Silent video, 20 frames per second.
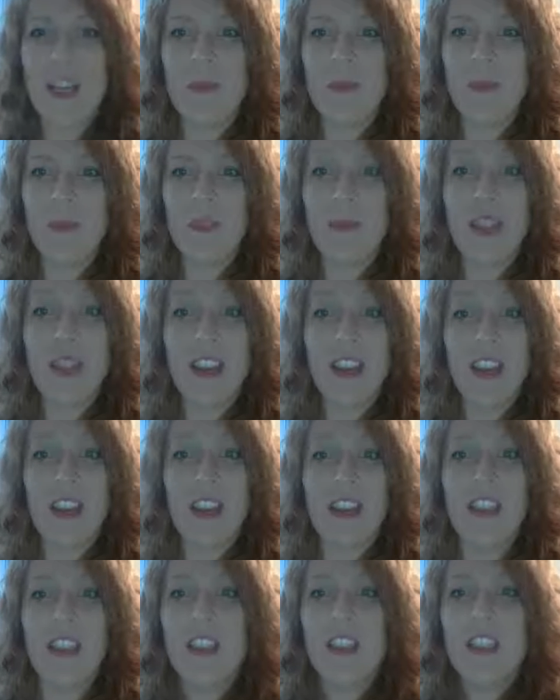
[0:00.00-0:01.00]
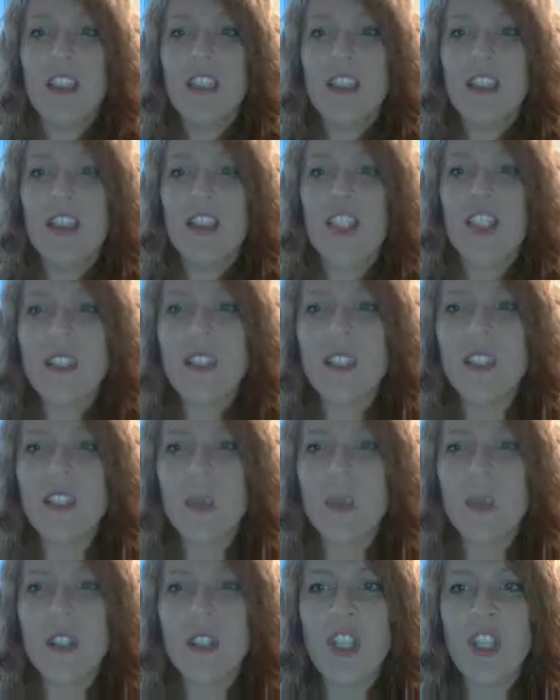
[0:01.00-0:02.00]
comes from Carrie. She says,
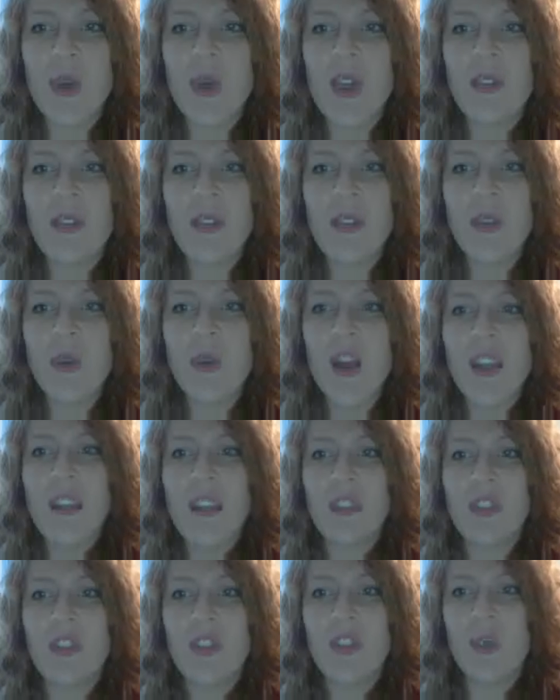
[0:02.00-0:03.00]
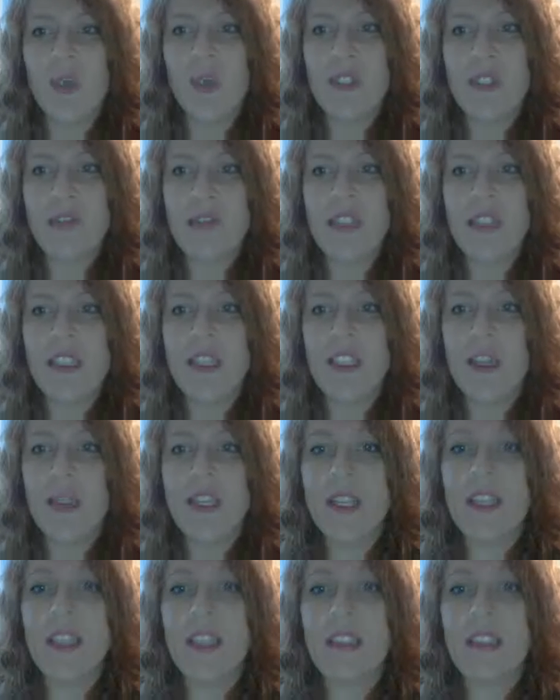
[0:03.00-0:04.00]
will you ever write a story featuring a